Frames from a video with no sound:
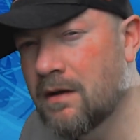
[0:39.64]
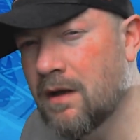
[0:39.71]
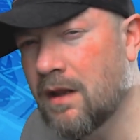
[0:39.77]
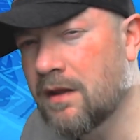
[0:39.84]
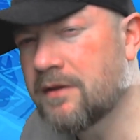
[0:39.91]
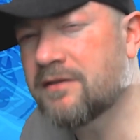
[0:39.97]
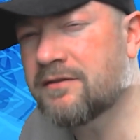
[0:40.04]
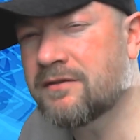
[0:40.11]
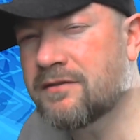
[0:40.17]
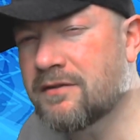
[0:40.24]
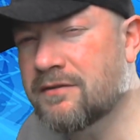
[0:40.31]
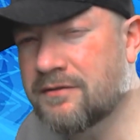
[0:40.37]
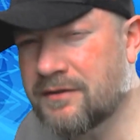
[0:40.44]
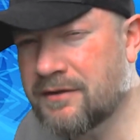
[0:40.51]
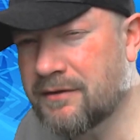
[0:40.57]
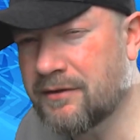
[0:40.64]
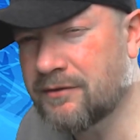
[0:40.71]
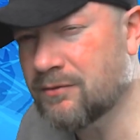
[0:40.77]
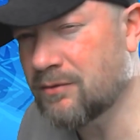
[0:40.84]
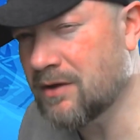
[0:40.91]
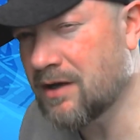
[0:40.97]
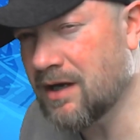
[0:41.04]
This is a
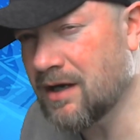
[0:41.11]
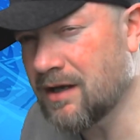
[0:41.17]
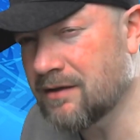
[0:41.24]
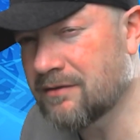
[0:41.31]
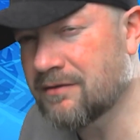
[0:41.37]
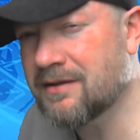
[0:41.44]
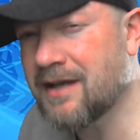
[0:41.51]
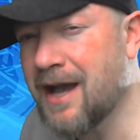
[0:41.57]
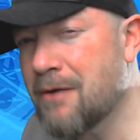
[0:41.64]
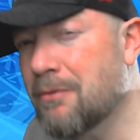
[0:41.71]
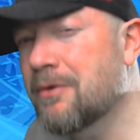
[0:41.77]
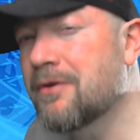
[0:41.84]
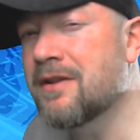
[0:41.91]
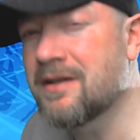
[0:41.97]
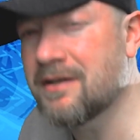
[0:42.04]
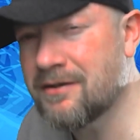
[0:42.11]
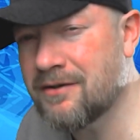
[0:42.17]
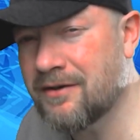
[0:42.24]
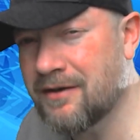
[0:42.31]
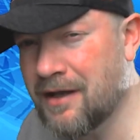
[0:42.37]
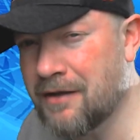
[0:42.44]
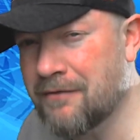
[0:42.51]
series where I scour the
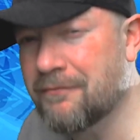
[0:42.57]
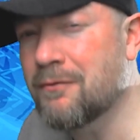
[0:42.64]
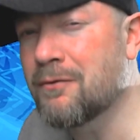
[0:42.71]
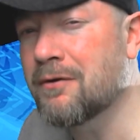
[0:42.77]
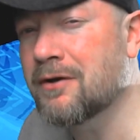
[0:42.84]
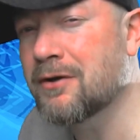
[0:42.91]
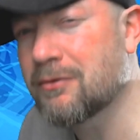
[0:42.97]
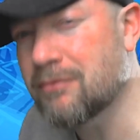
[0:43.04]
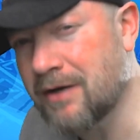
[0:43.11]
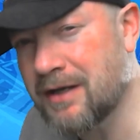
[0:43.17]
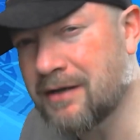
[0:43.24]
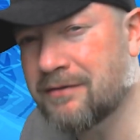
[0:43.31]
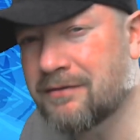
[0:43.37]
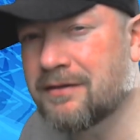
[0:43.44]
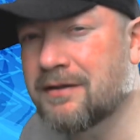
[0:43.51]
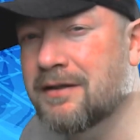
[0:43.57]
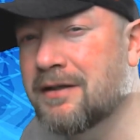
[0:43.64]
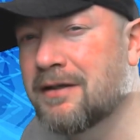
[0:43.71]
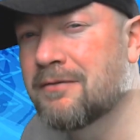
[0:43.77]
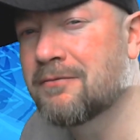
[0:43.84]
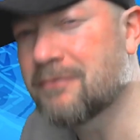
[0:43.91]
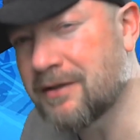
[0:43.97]
internet for crazy,
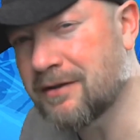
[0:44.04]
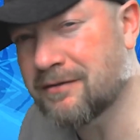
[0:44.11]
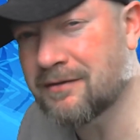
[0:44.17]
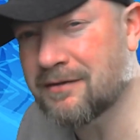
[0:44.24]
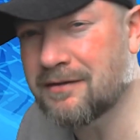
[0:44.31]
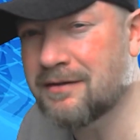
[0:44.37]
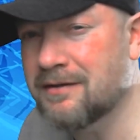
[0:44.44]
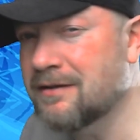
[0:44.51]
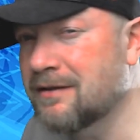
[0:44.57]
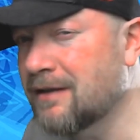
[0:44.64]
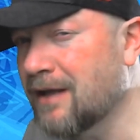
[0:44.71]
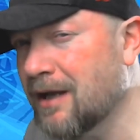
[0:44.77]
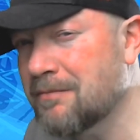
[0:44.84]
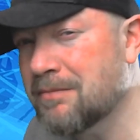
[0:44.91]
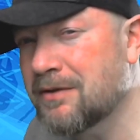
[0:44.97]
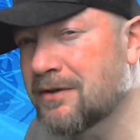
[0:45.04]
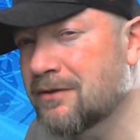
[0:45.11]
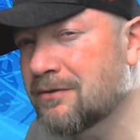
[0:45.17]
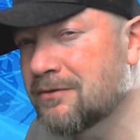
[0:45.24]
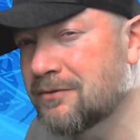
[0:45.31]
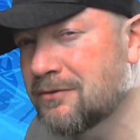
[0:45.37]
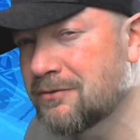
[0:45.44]
recent,
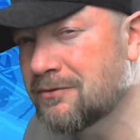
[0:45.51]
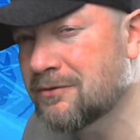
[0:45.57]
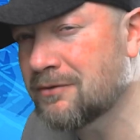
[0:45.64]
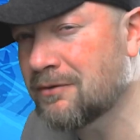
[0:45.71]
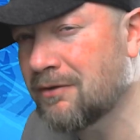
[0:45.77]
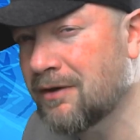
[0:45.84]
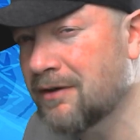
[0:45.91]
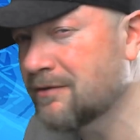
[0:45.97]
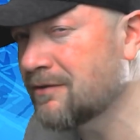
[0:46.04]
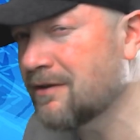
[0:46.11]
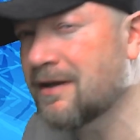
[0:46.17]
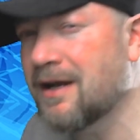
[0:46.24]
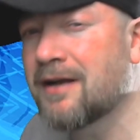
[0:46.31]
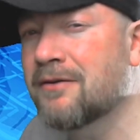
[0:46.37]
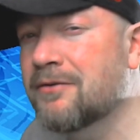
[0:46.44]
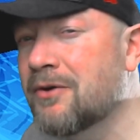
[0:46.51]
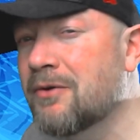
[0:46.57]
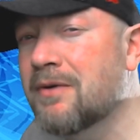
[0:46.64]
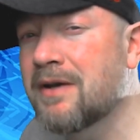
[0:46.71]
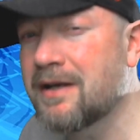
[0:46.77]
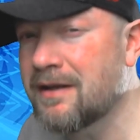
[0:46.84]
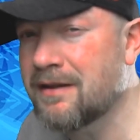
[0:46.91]
non-political news stories that I don't
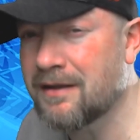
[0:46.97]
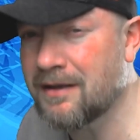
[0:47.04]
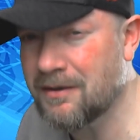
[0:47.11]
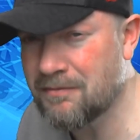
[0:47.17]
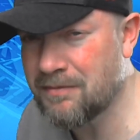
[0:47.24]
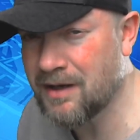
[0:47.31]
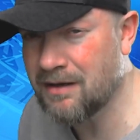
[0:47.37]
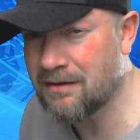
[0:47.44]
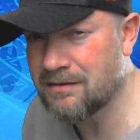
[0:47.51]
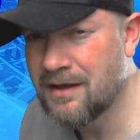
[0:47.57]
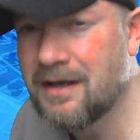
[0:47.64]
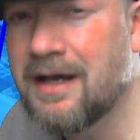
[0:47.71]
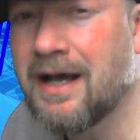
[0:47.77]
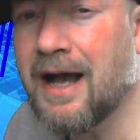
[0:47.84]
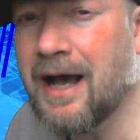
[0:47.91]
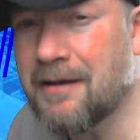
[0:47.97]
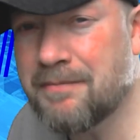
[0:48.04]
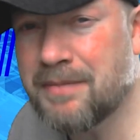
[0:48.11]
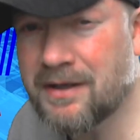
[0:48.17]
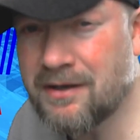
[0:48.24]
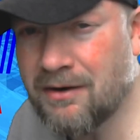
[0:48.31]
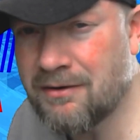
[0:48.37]
know anything about. I
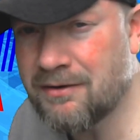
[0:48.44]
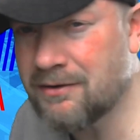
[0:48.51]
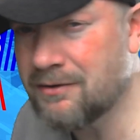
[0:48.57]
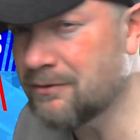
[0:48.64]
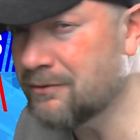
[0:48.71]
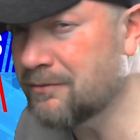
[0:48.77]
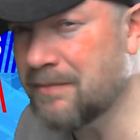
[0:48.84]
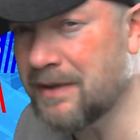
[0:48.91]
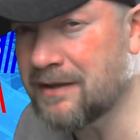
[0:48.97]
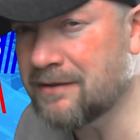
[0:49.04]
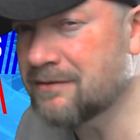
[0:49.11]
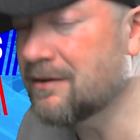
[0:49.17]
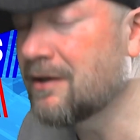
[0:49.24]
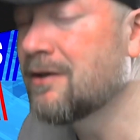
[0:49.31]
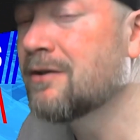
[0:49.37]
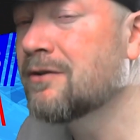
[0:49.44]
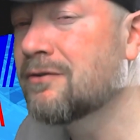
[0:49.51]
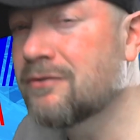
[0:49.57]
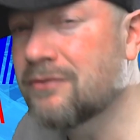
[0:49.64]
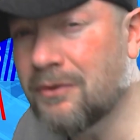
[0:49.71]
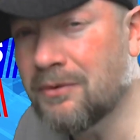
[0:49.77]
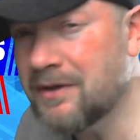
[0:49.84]
pick articles based
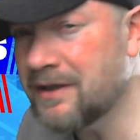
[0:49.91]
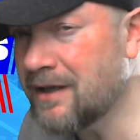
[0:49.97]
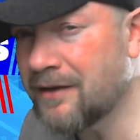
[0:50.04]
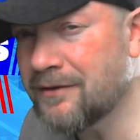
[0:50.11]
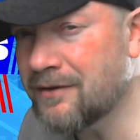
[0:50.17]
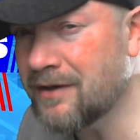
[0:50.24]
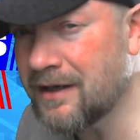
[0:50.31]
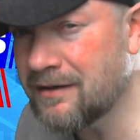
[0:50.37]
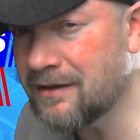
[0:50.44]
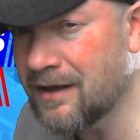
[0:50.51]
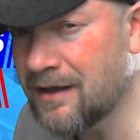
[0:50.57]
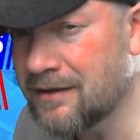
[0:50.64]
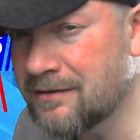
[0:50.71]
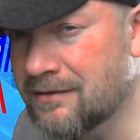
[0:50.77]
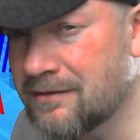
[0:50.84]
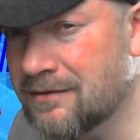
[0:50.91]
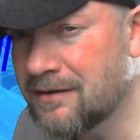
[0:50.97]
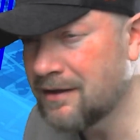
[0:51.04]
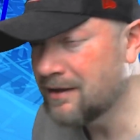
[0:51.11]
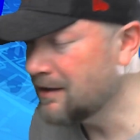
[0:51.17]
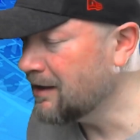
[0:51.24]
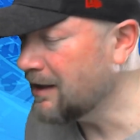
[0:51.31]
solely on their headlines,
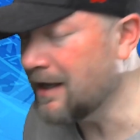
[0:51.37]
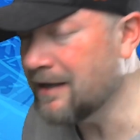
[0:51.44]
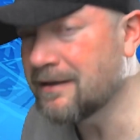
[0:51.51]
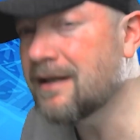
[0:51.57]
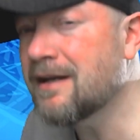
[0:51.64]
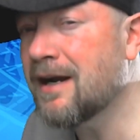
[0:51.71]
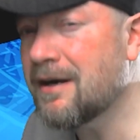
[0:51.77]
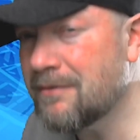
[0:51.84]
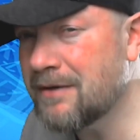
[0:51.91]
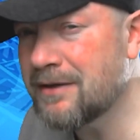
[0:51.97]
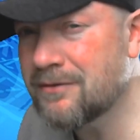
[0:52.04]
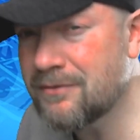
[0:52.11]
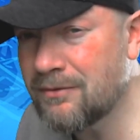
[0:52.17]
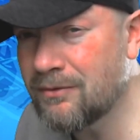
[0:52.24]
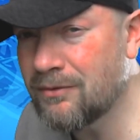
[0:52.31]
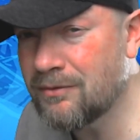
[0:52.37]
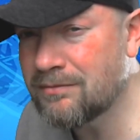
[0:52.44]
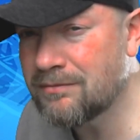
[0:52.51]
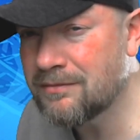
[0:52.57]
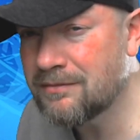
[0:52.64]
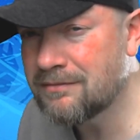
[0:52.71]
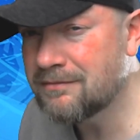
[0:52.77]
and then I read through
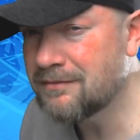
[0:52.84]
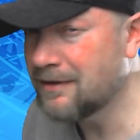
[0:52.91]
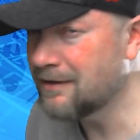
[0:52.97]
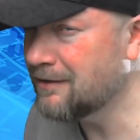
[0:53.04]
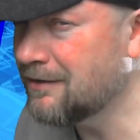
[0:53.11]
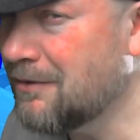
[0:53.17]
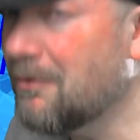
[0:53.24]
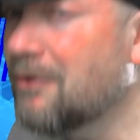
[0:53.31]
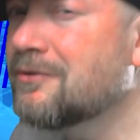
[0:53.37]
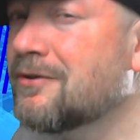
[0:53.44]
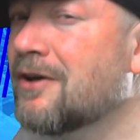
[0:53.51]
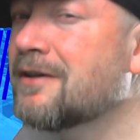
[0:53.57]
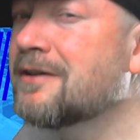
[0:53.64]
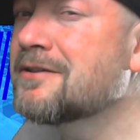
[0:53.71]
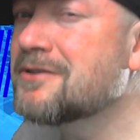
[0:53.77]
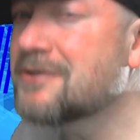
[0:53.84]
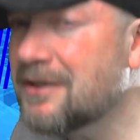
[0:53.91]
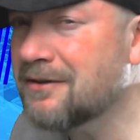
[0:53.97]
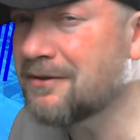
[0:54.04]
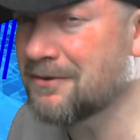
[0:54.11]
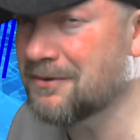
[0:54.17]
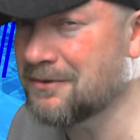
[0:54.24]
them while talking
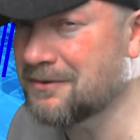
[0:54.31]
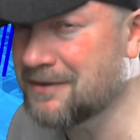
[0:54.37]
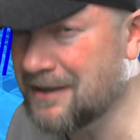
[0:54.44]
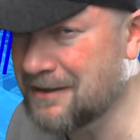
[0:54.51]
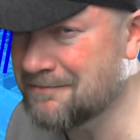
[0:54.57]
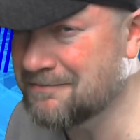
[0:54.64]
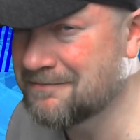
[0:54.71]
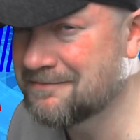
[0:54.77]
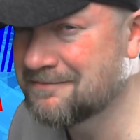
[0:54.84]
shit the whole time.